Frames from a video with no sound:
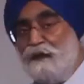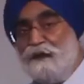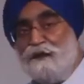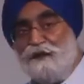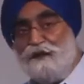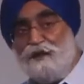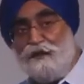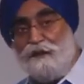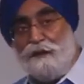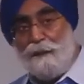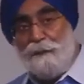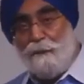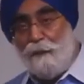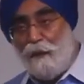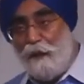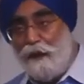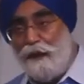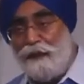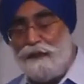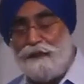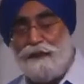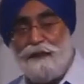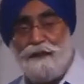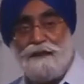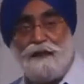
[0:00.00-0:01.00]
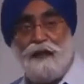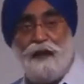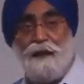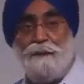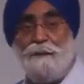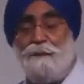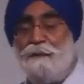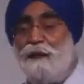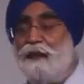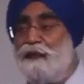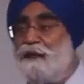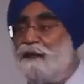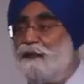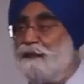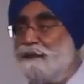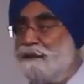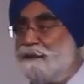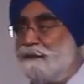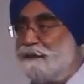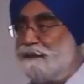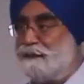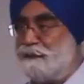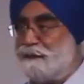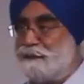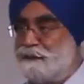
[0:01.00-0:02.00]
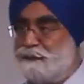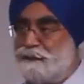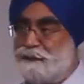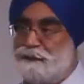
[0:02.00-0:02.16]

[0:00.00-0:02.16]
So the point that I am making is